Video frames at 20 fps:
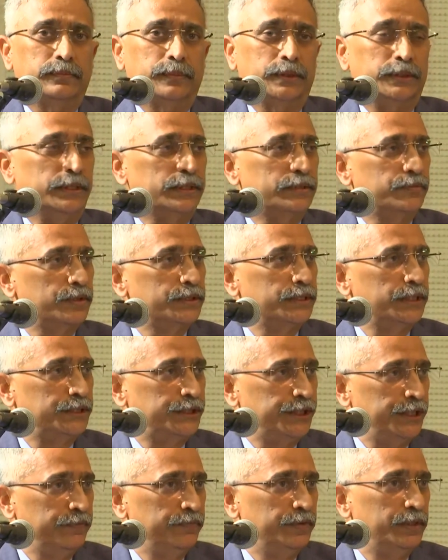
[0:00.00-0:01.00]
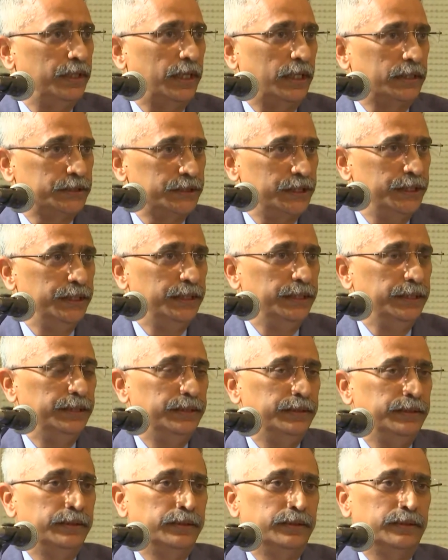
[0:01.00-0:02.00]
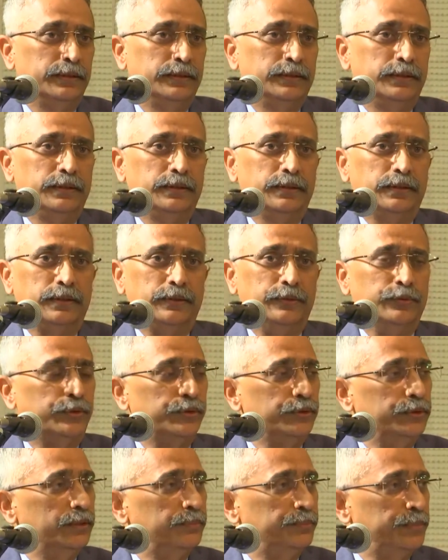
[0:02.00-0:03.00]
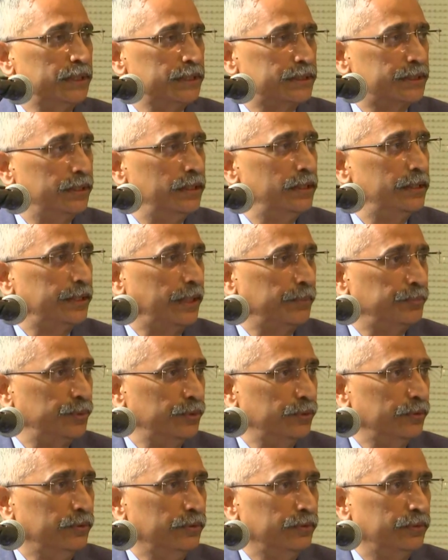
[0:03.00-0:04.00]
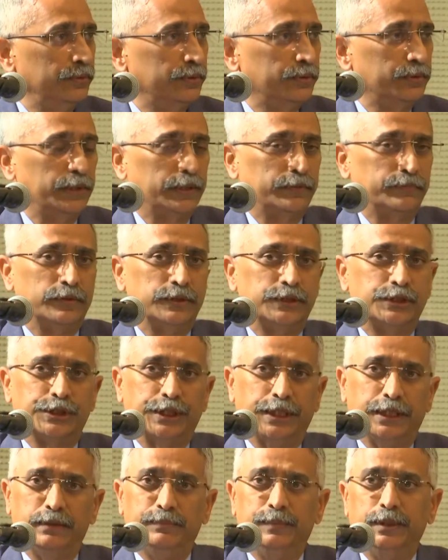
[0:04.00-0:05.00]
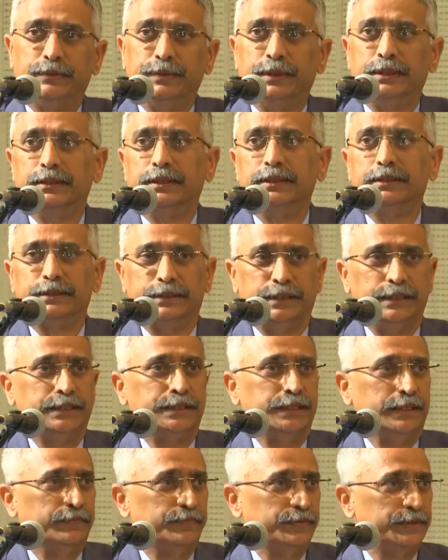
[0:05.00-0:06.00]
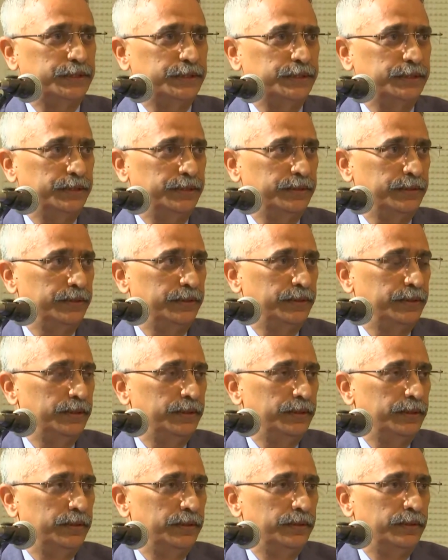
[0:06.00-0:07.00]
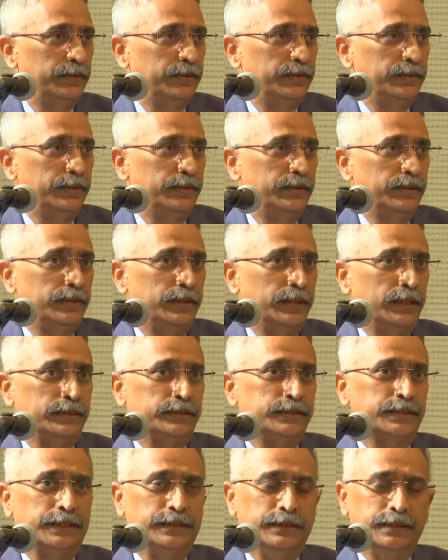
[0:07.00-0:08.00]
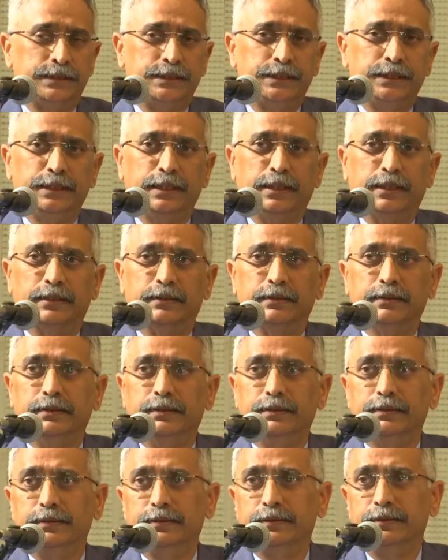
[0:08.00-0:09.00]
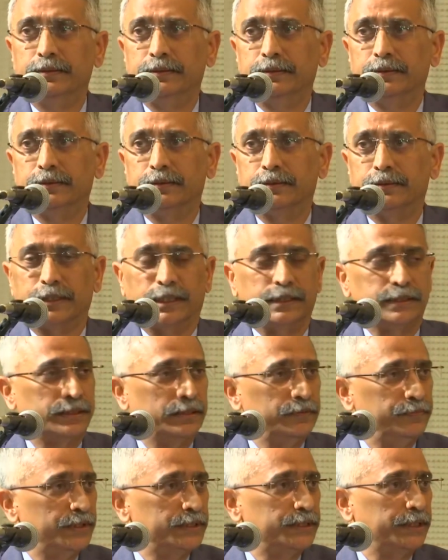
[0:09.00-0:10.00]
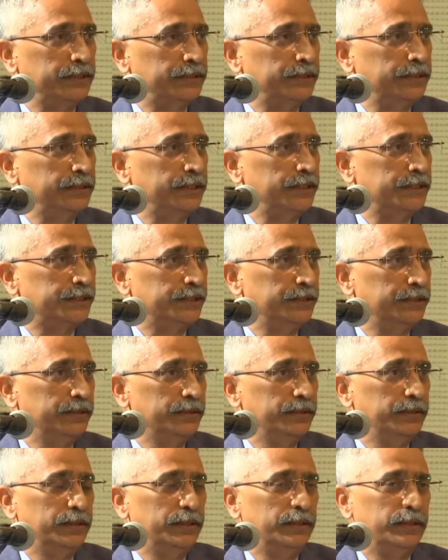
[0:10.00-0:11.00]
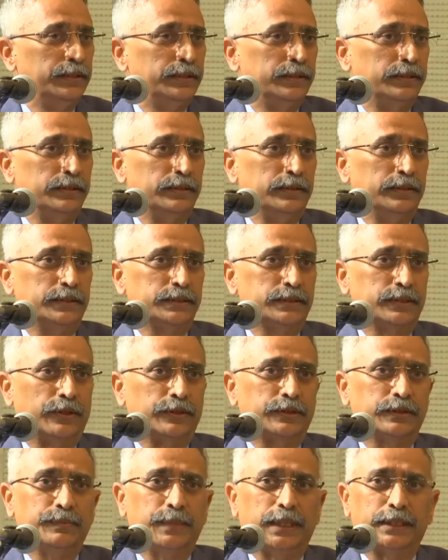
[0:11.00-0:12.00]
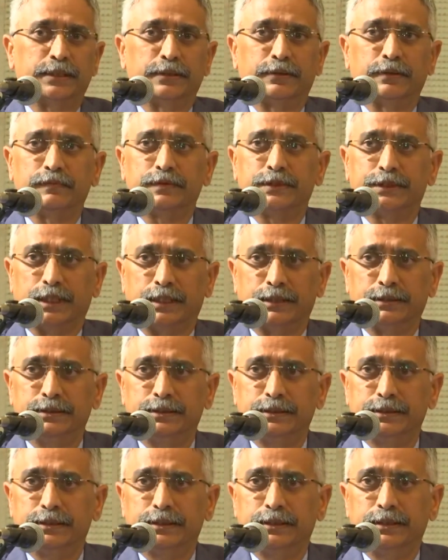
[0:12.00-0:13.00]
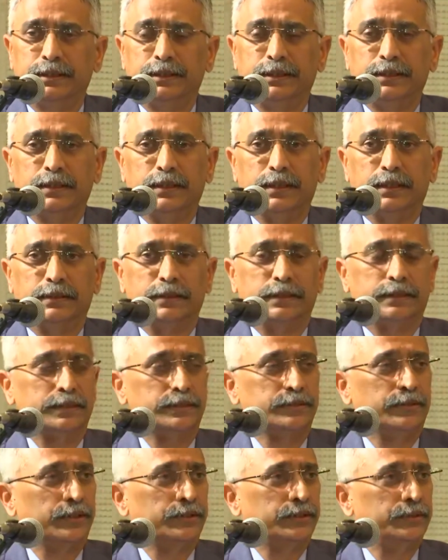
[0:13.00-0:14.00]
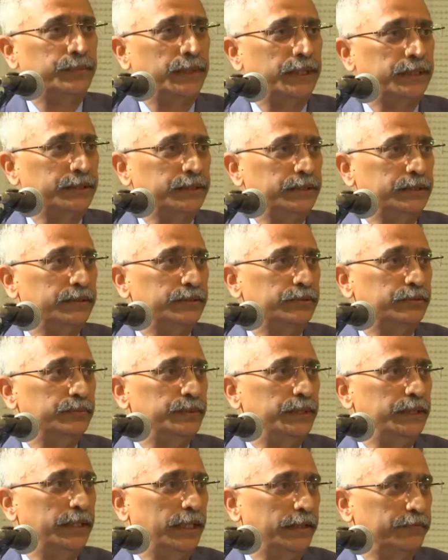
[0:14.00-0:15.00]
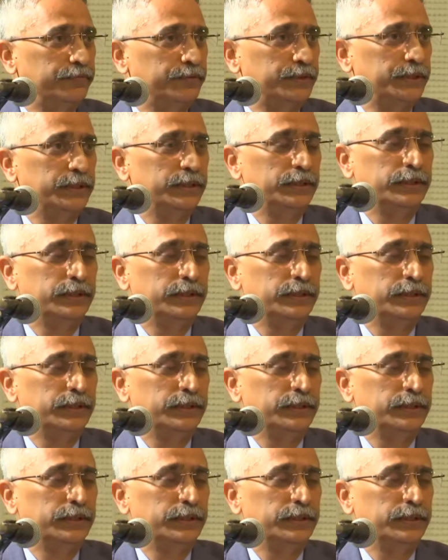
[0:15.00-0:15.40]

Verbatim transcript: But this was achieved largely due to the personal rapport that was shared between the three chiefs. And synergy and tri-service integration is not a matter of chance, and it is not a matter to be left